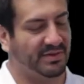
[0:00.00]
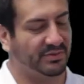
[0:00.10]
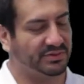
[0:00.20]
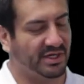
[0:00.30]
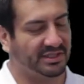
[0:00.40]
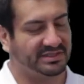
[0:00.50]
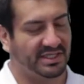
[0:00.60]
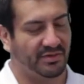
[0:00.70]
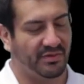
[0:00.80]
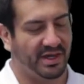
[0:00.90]
people try to
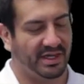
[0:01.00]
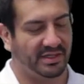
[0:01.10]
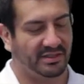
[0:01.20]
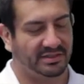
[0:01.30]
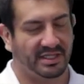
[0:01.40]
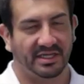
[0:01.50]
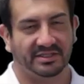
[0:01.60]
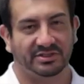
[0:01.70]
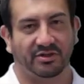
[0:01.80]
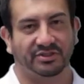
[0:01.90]
stay away, uh,
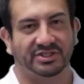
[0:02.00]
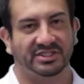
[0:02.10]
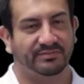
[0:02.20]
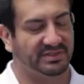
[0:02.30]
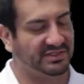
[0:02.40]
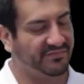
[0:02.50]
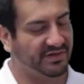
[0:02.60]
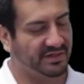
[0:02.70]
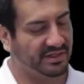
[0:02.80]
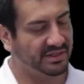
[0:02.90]
surgeons
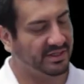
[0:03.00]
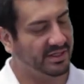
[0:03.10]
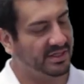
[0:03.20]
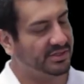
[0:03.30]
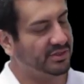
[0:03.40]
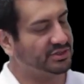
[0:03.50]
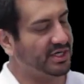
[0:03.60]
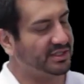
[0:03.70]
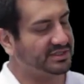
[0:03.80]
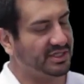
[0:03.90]
specifically, they'll
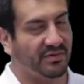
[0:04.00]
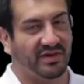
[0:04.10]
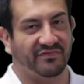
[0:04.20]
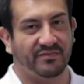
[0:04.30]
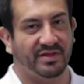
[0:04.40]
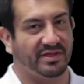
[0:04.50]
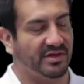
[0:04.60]
try to stay away from in